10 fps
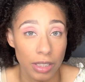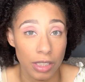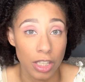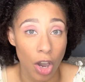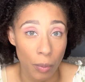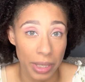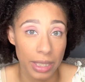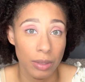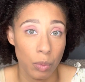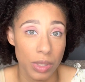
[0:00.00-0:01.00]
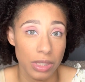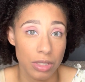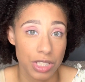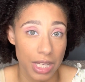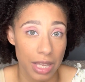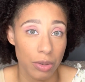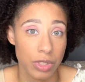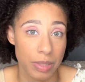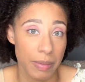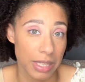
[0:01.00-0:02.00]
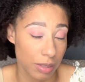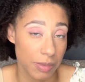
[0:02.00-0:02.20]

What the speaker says: going with their channels and make them